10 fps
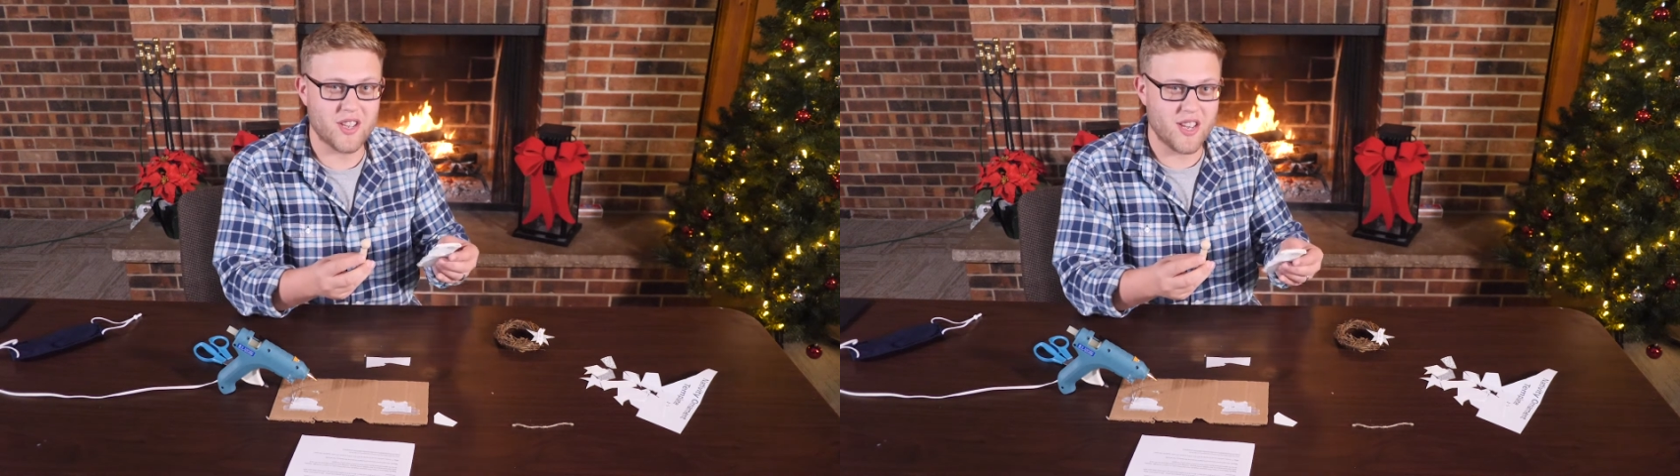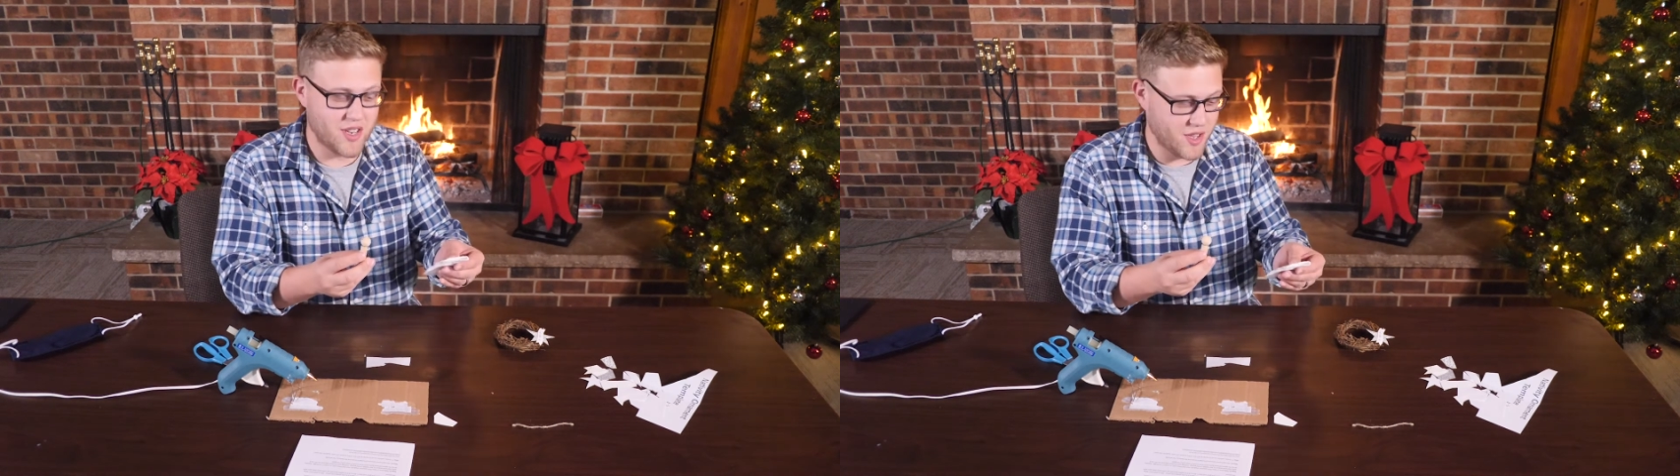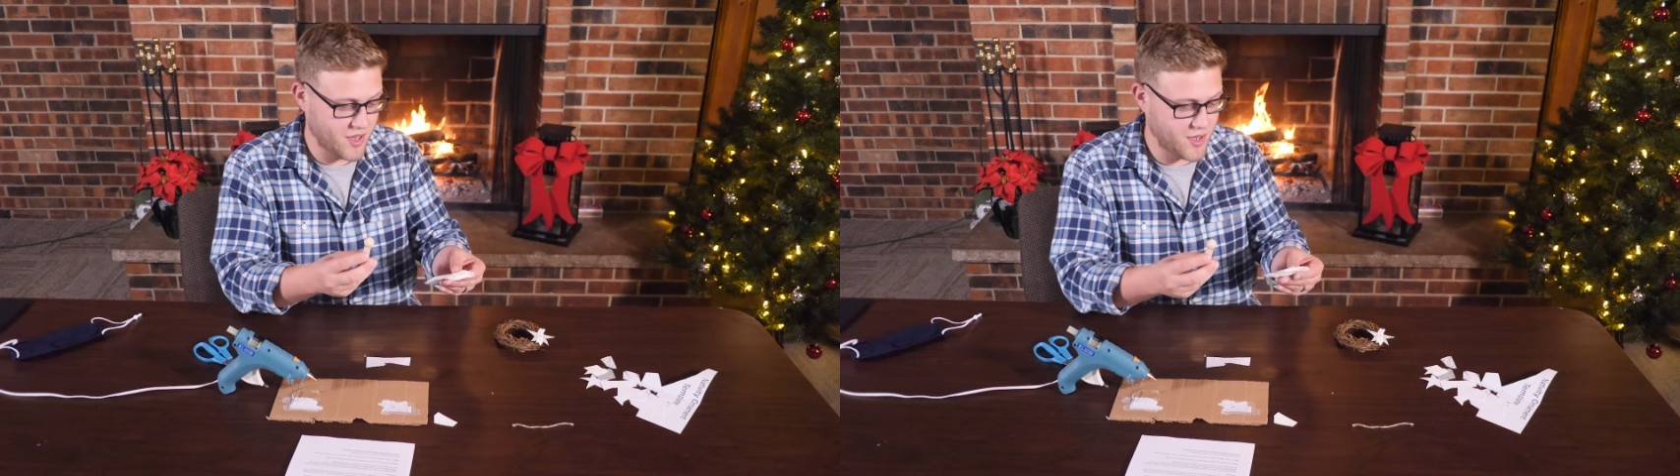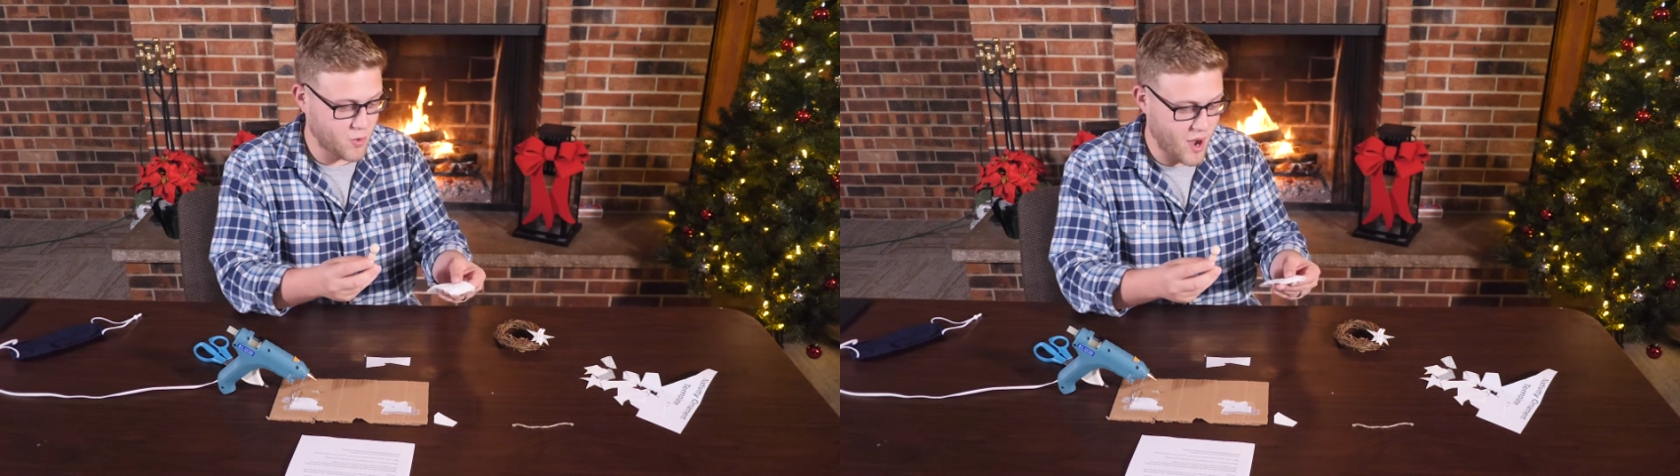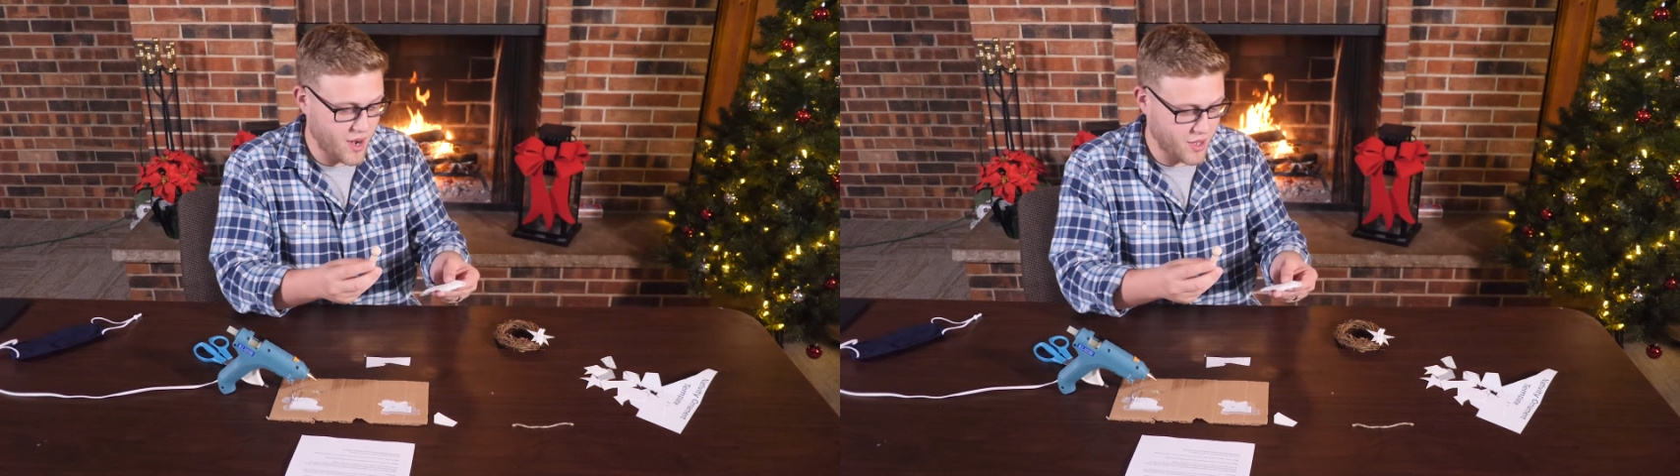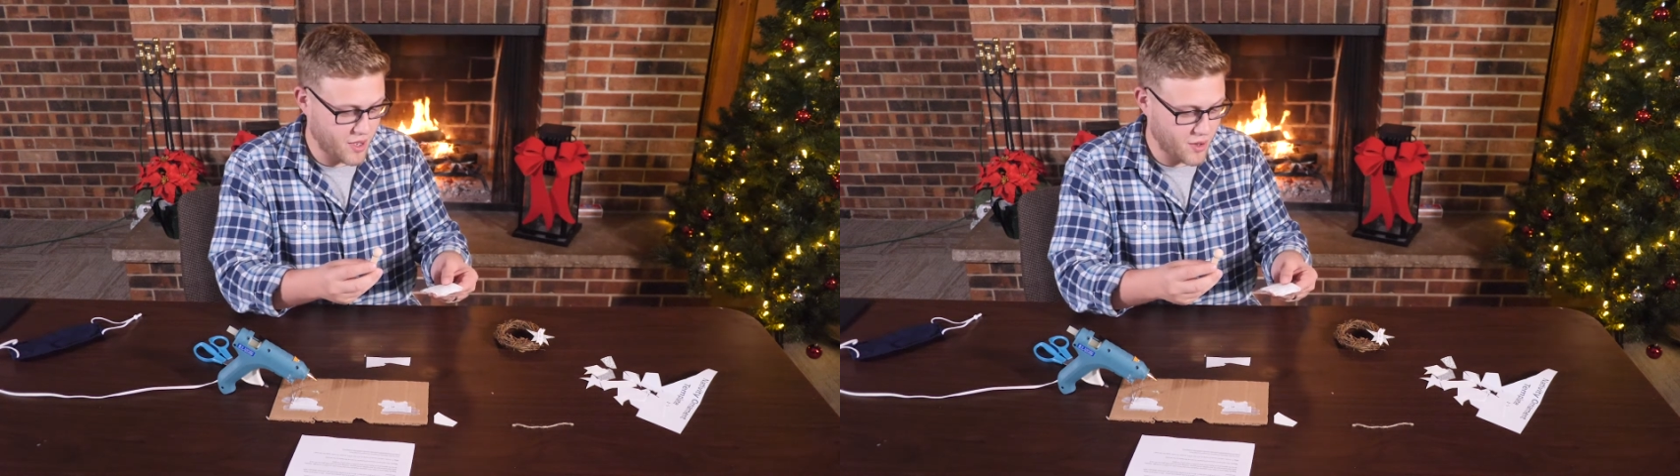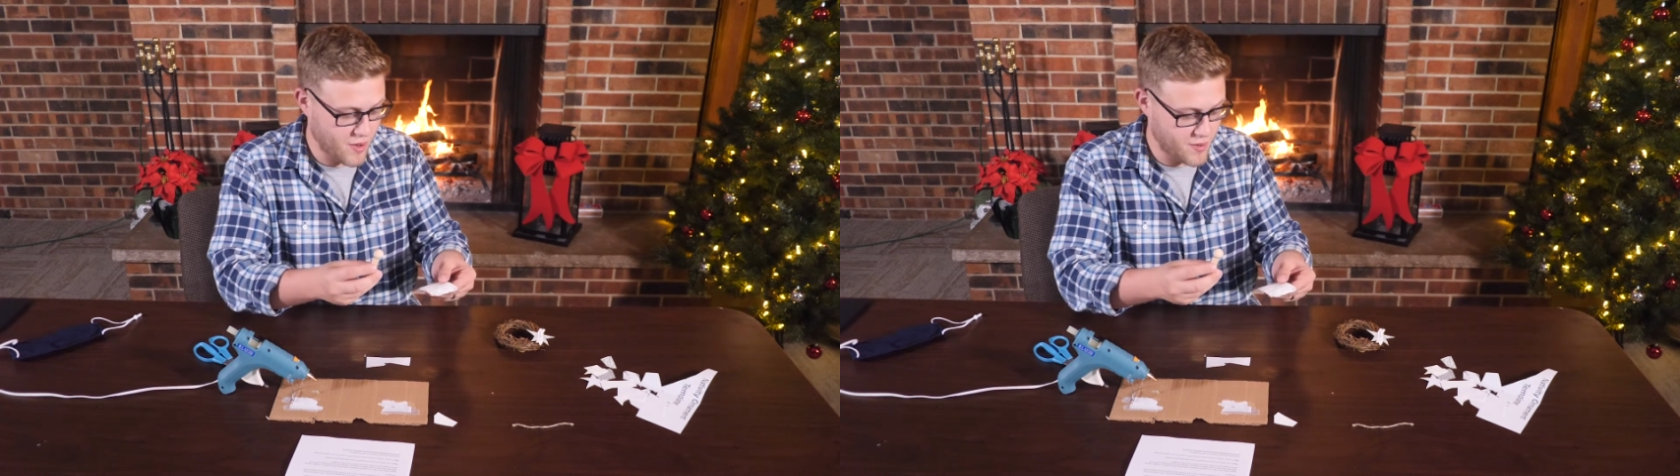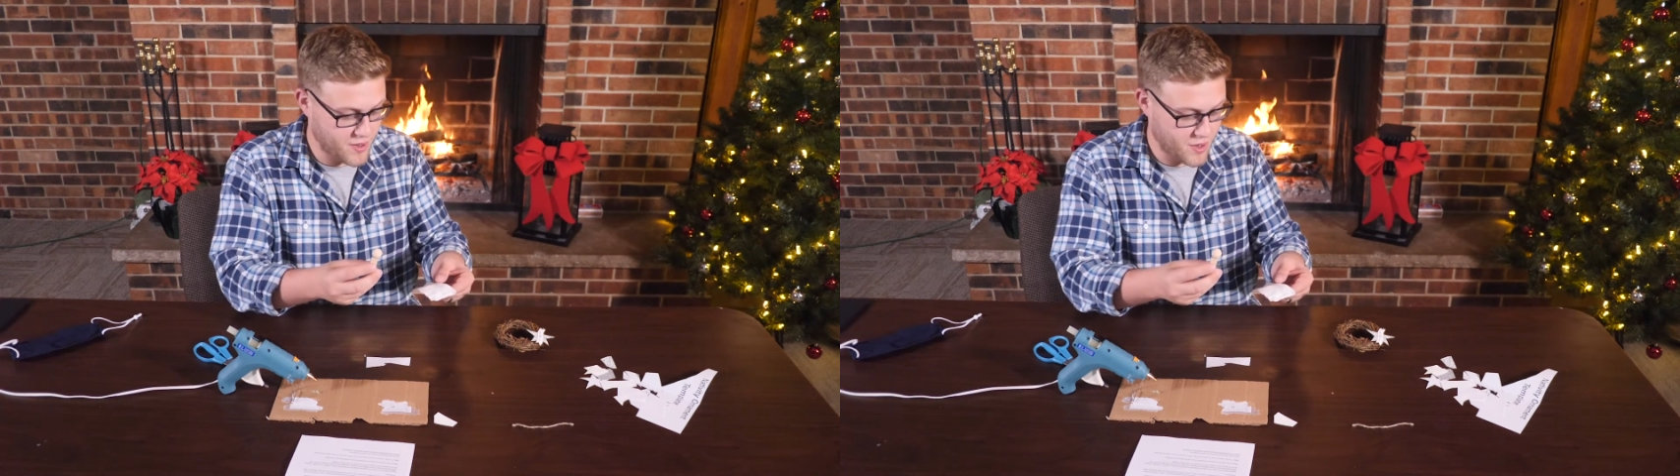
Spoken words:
into the swaddling clothes.